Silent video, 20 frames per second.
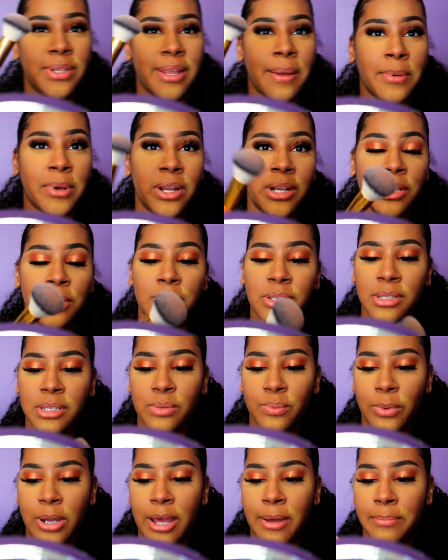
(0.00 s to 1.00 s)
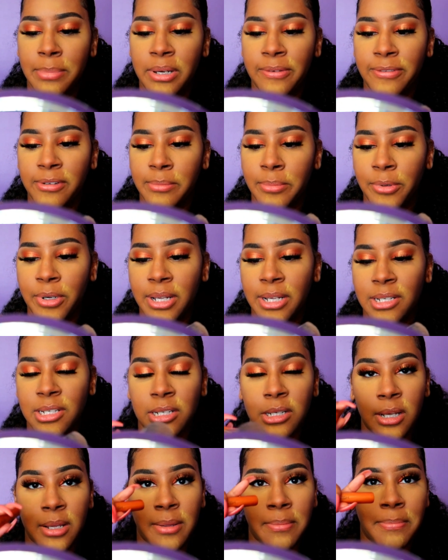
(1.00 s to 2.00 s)
I'm going to use this round buffer
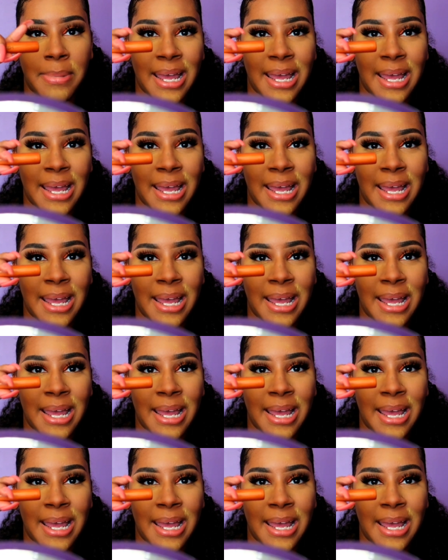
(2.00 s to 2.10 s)
brush